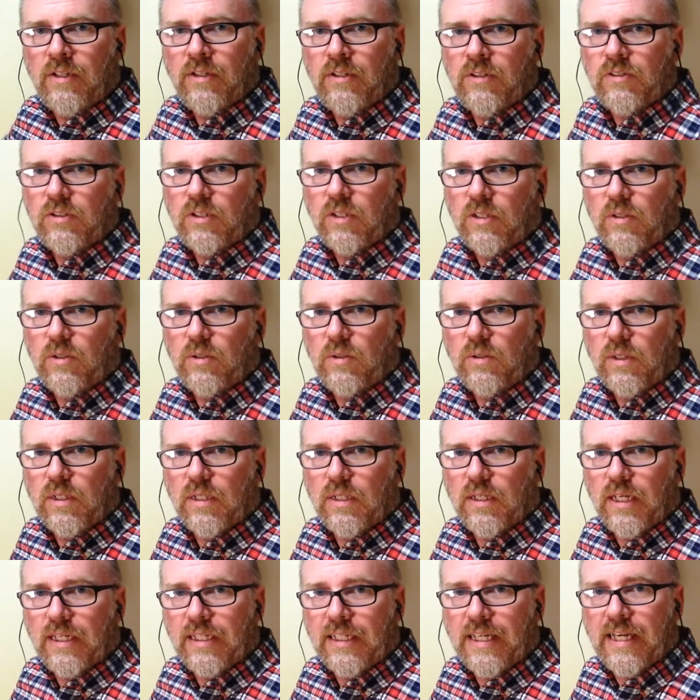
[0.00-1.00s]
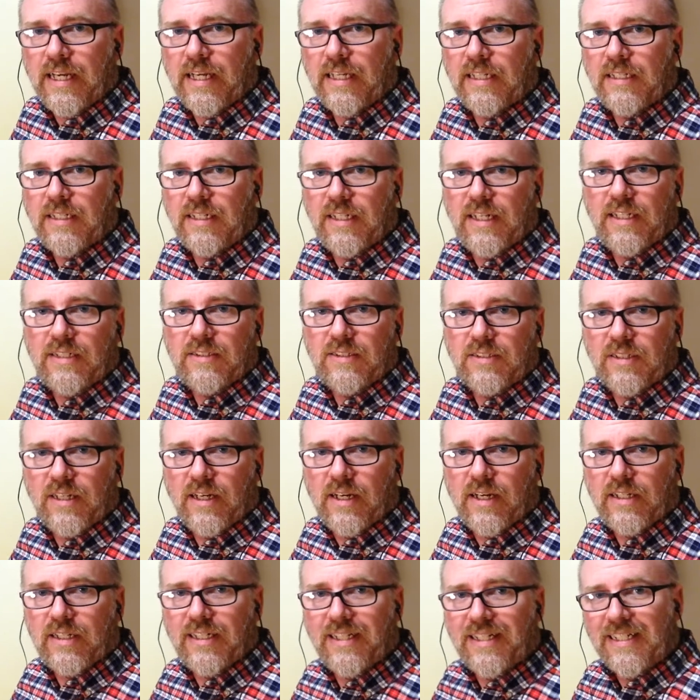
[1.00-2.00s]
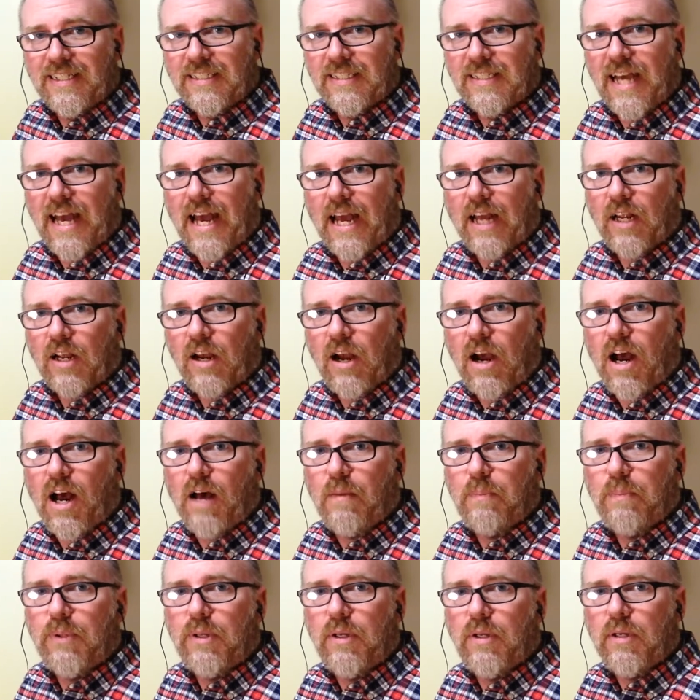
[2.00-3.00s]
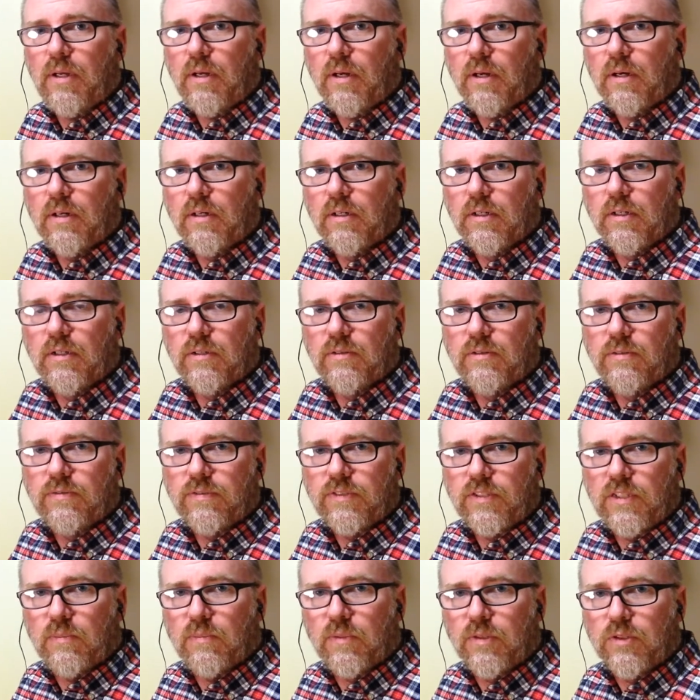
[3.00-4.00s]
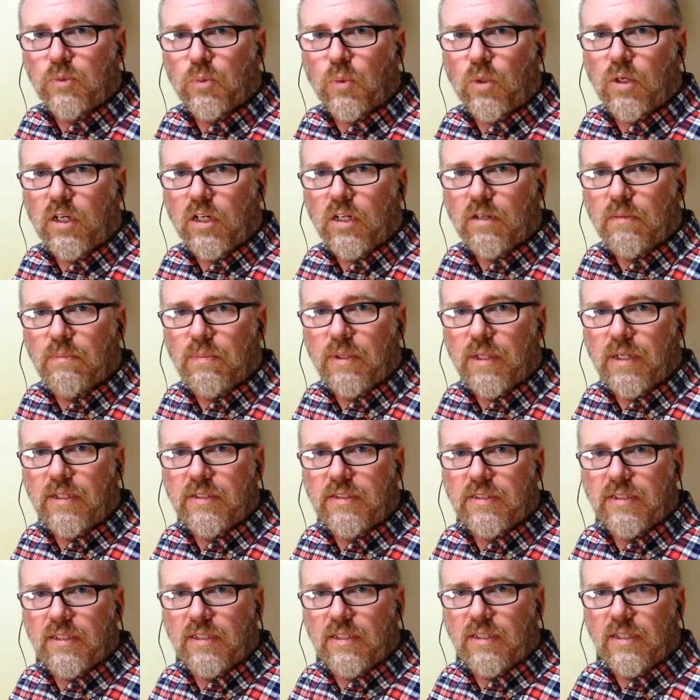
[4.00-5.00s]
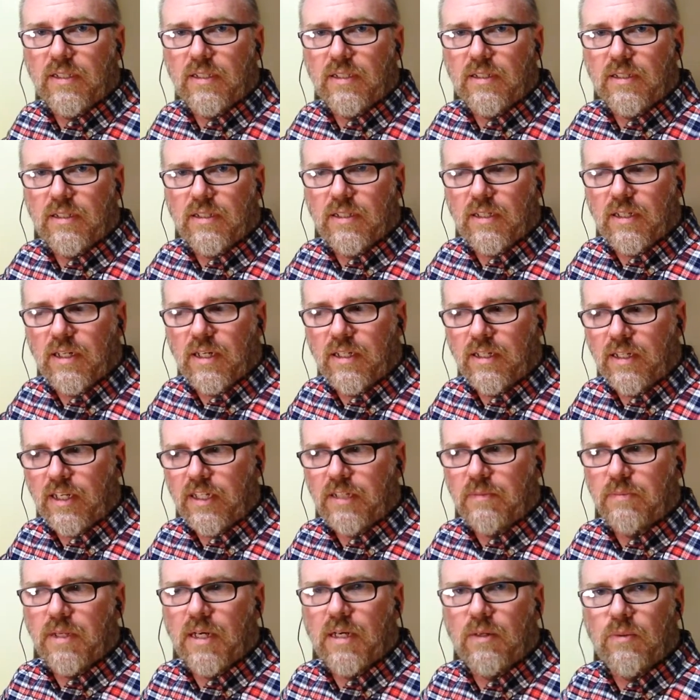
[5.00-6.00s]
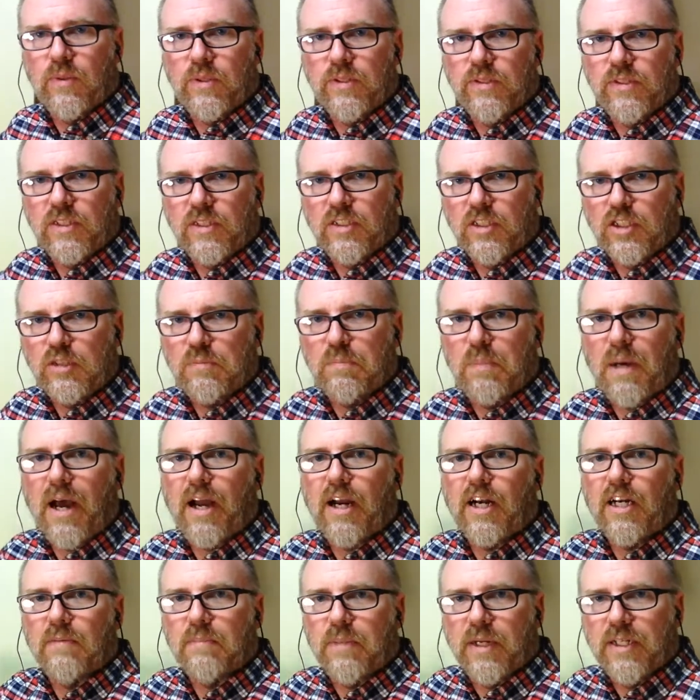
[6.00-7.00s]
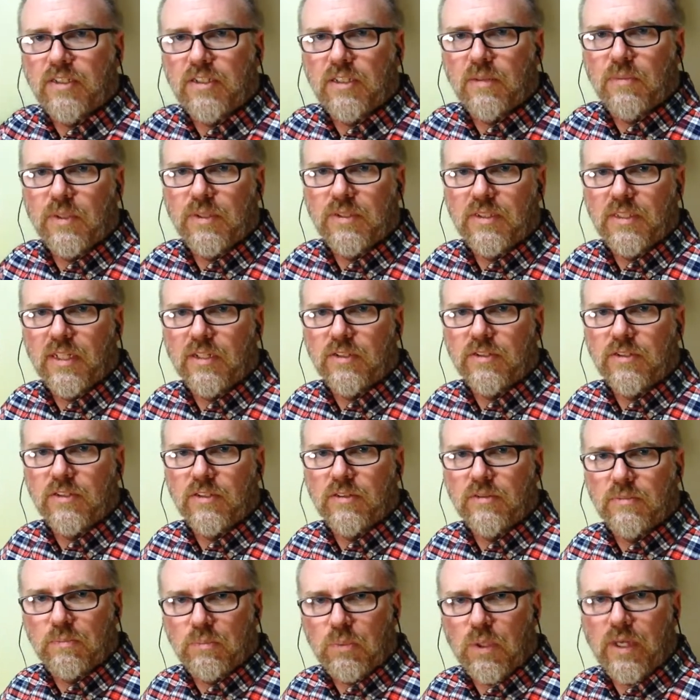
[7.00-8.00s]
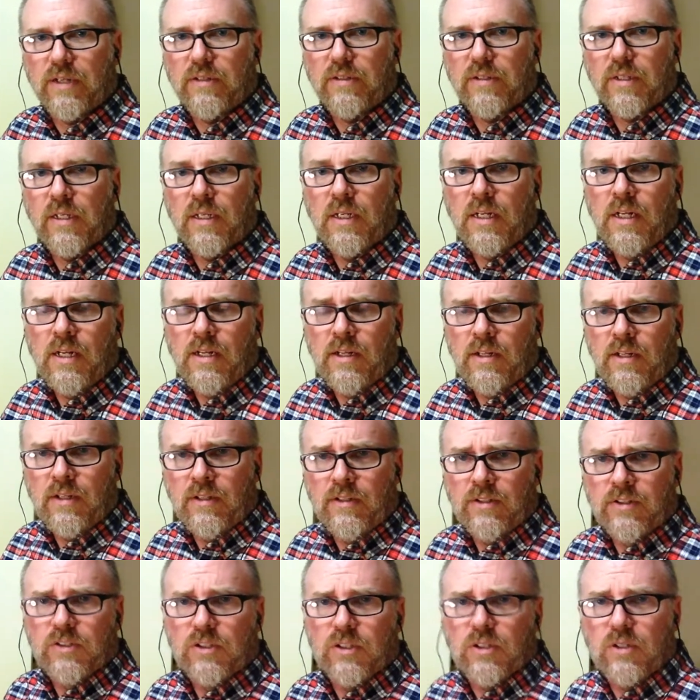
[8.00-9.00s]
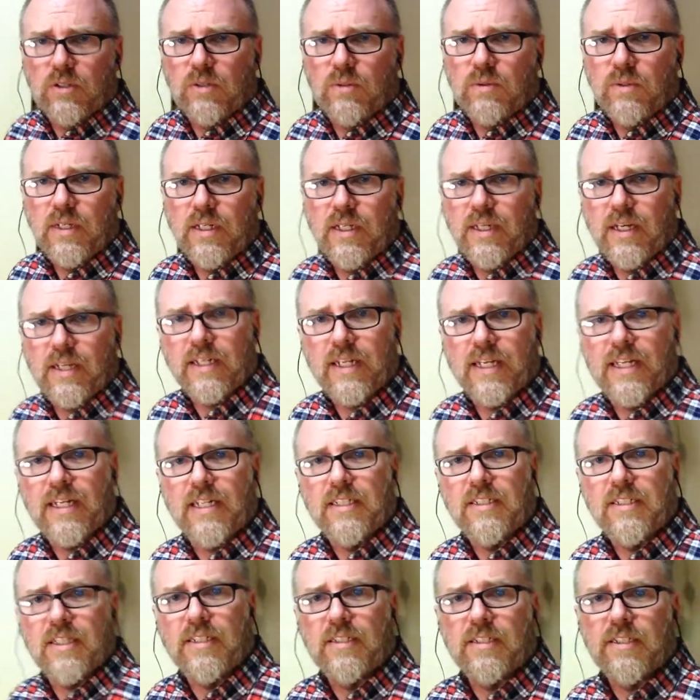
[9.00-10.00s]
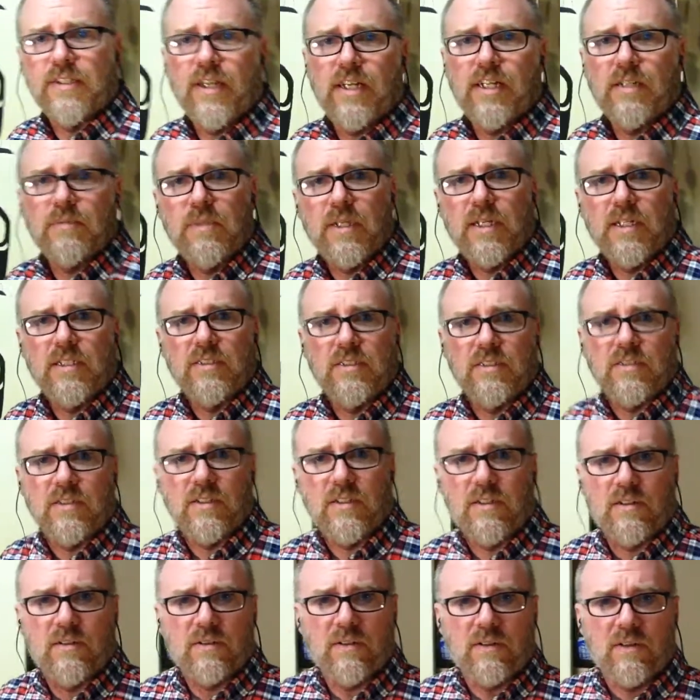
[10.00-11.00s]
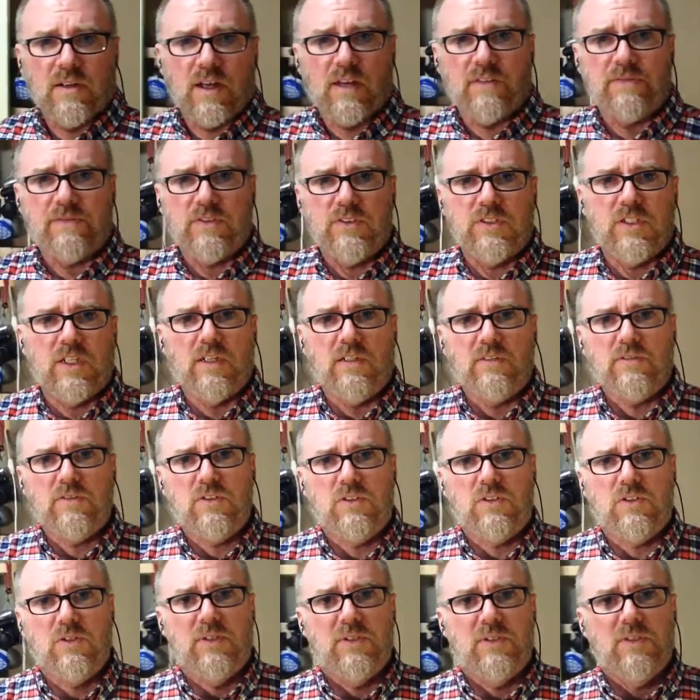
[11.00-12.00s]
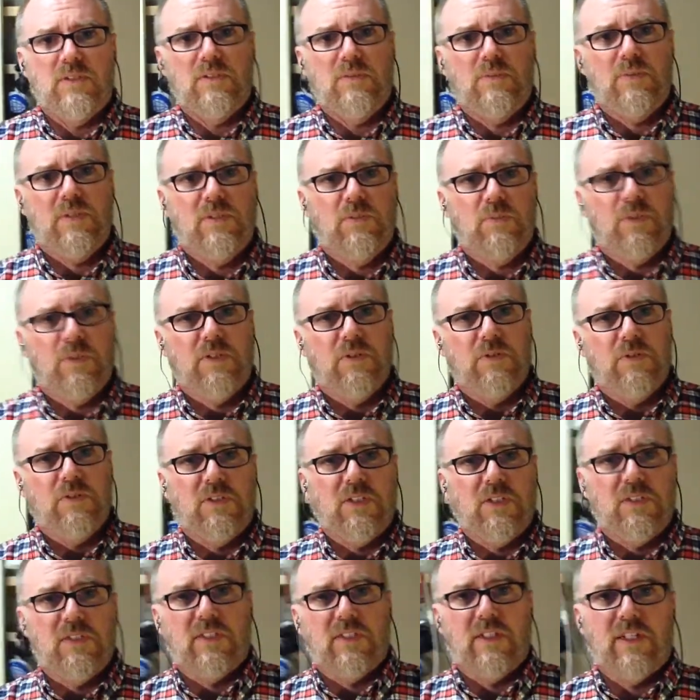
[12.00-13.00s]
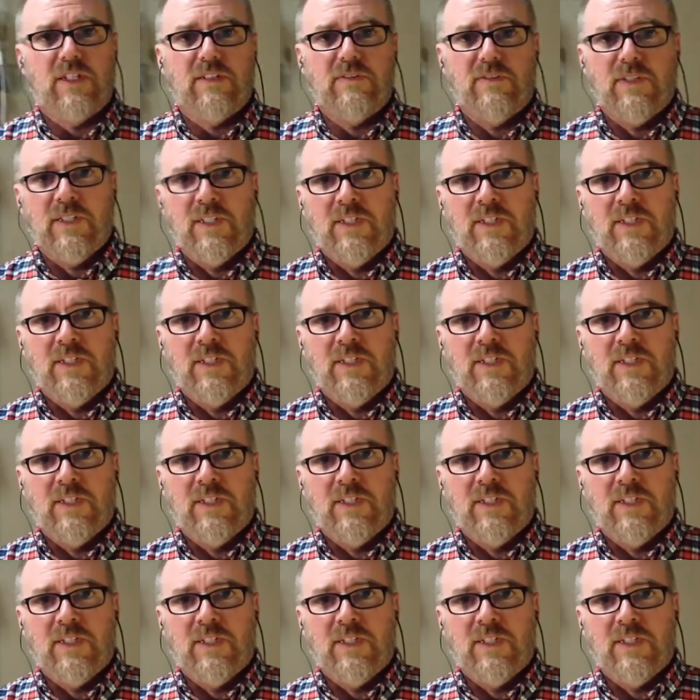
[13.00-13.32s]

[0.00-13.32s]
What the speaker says: So again, it's not an exact copy of someone's work, but it's an item that was inspired by someone else's print. So again, it's an item that's not for sale, so it's one of those things that I